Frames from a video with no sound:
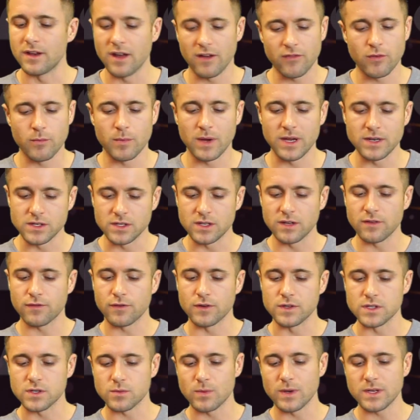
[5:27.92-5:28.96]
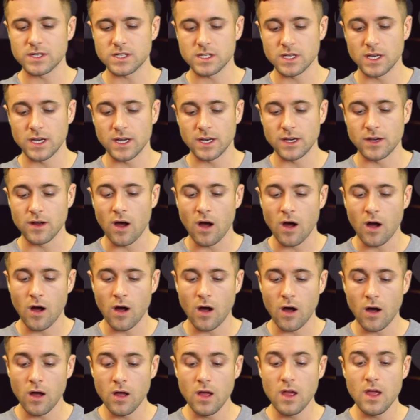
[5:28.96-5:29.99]
another major difference. We're seeing
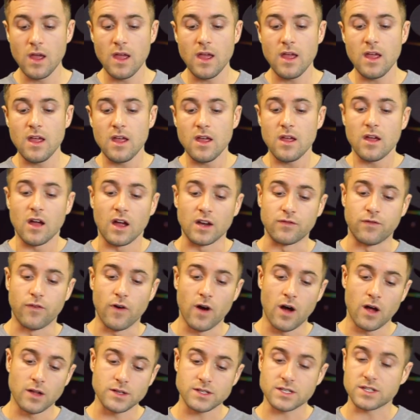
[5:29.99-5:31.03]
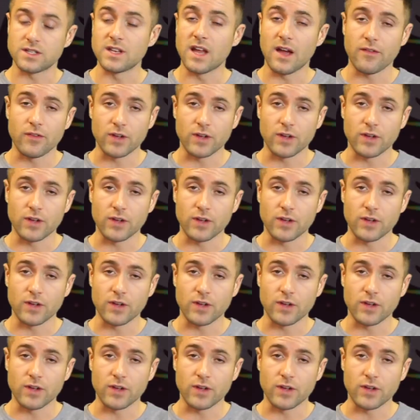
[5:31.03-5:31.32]
our advanced